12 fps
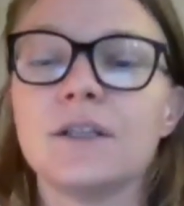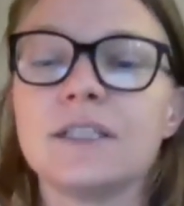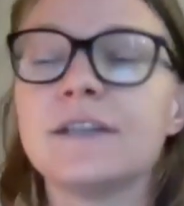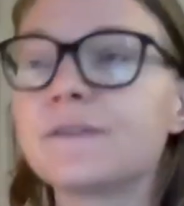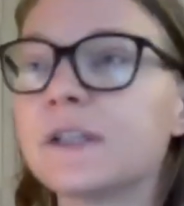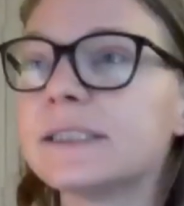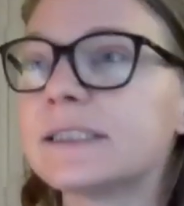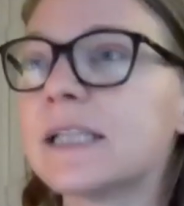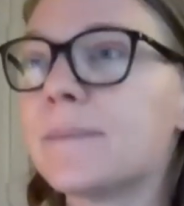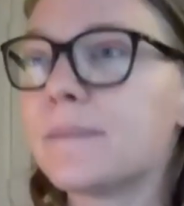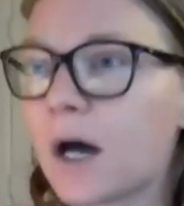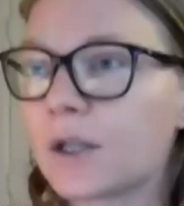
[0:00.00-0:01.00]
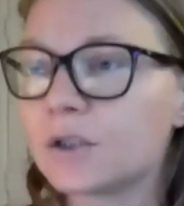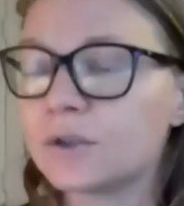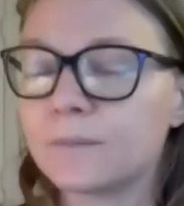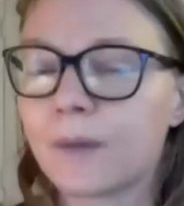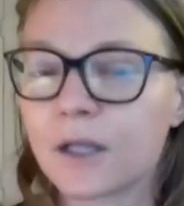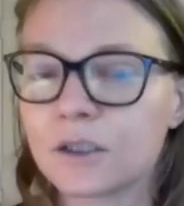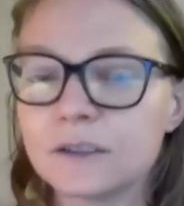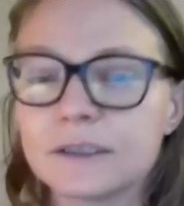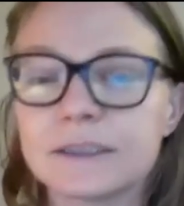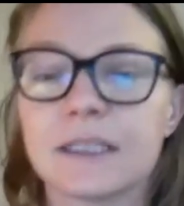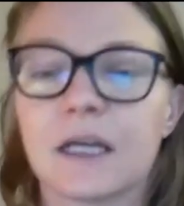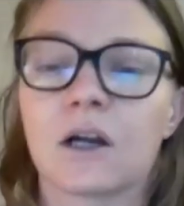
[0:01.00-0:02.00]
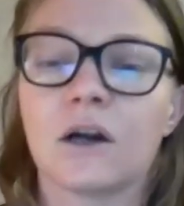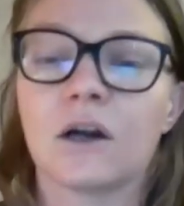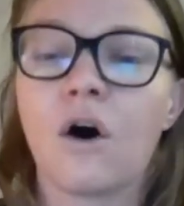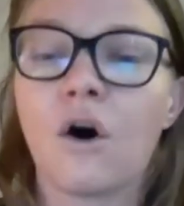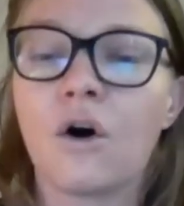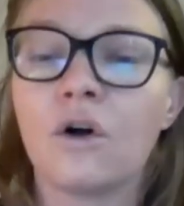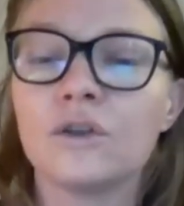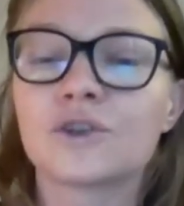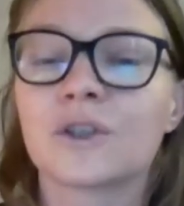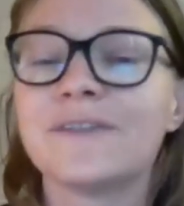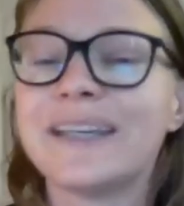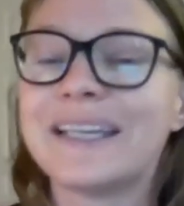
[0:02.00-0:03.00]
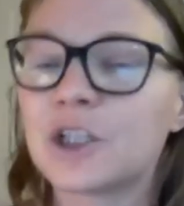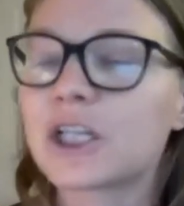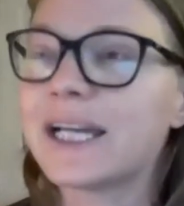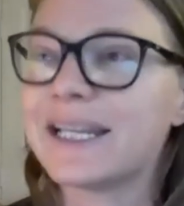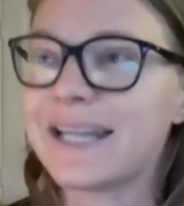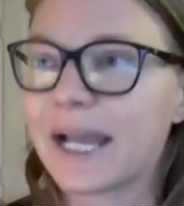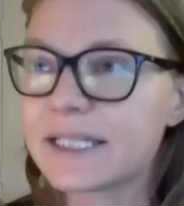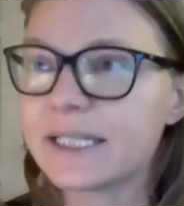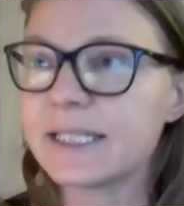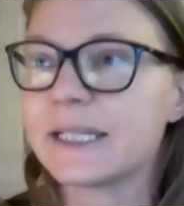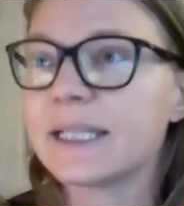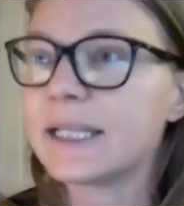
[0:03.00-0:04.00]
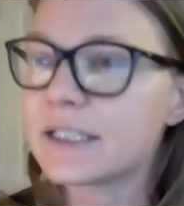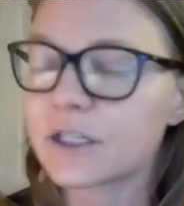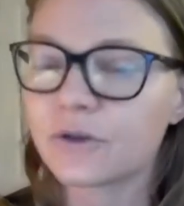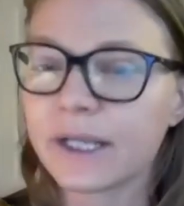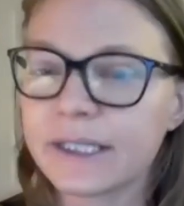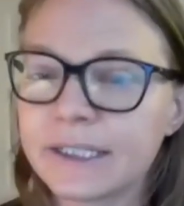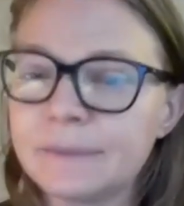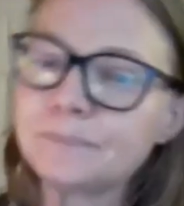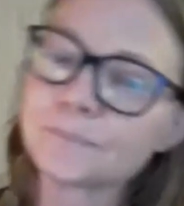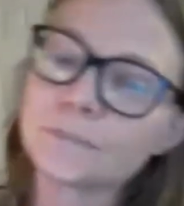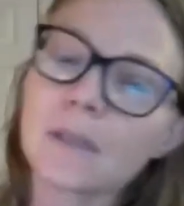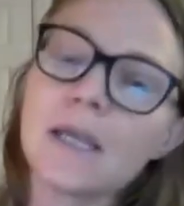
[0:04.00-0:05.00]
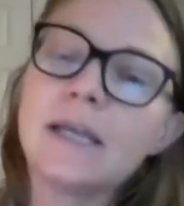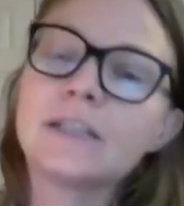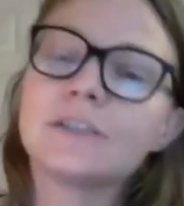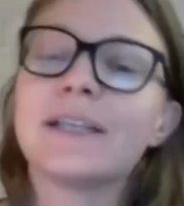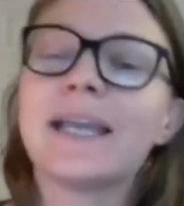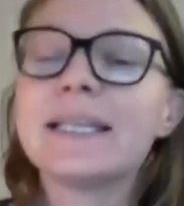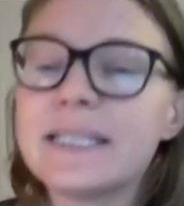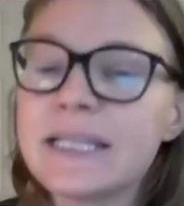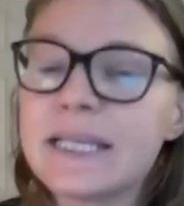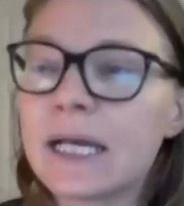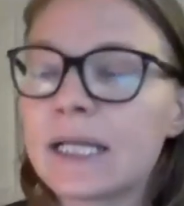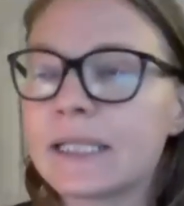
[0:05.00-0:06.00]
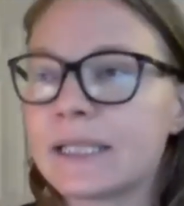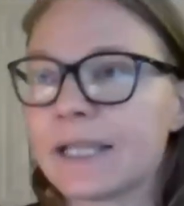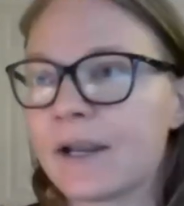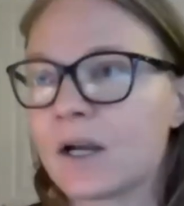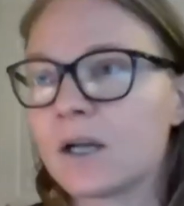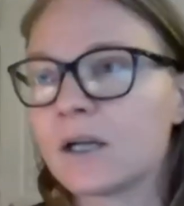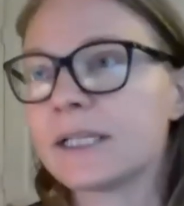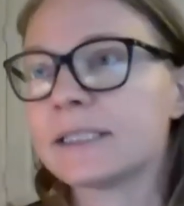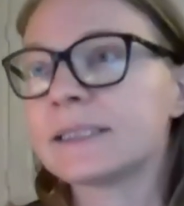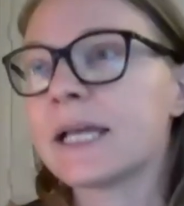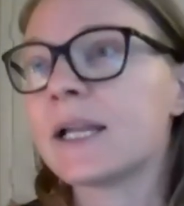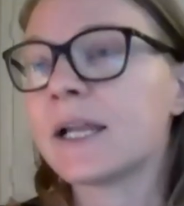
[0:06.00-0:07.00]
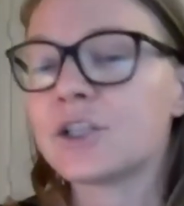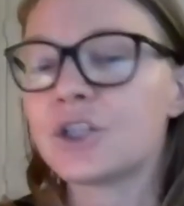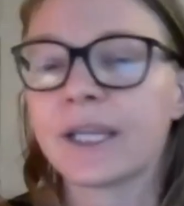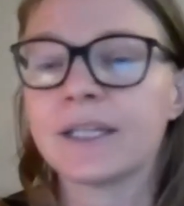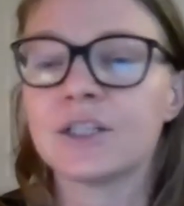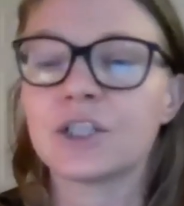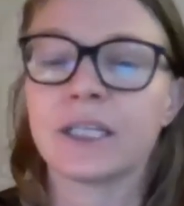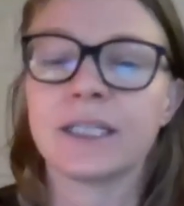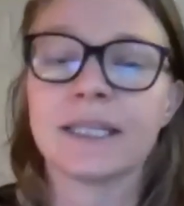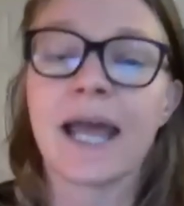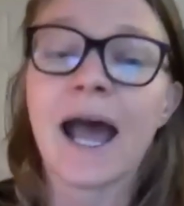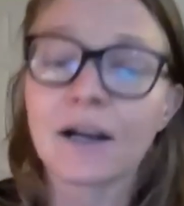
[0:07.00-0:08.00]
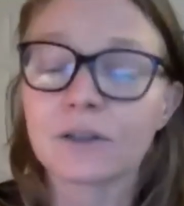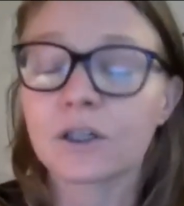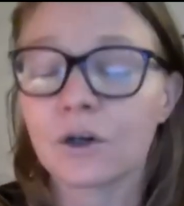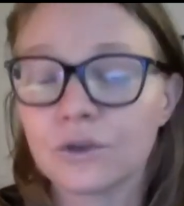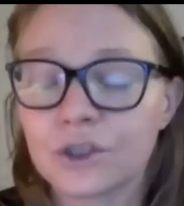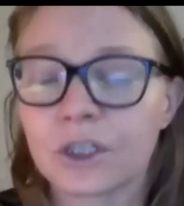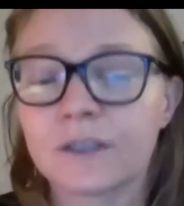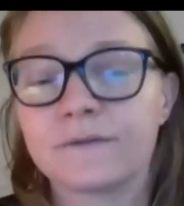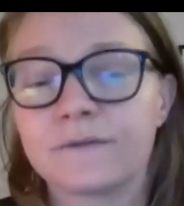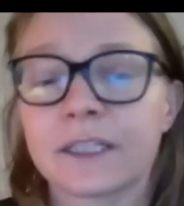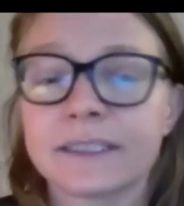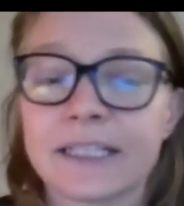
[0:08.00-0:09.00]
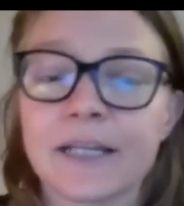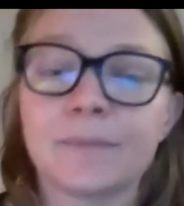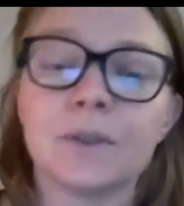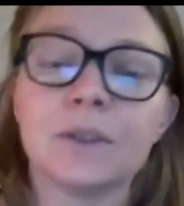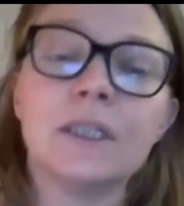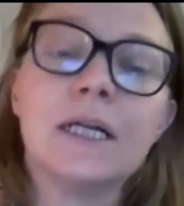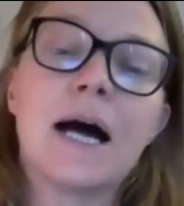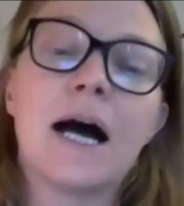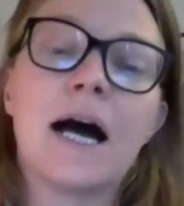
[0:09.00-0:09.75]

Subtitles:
different models are all sort of interconnected and integrated. So the idea there is that a change in agriculture, for example,